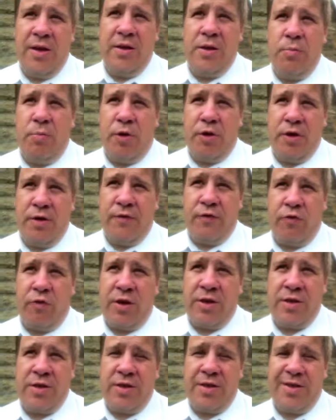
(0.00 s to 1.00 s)
in the body of
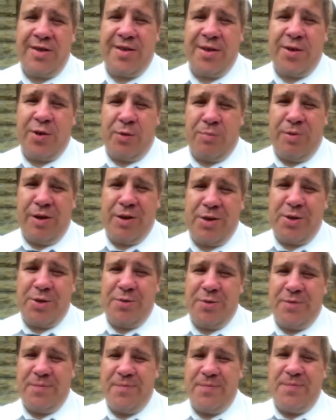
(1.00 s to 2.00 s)
Christ. God bless
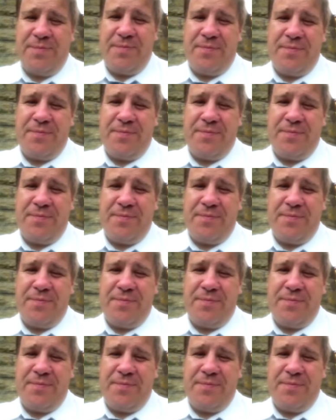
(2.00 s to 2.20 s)
you.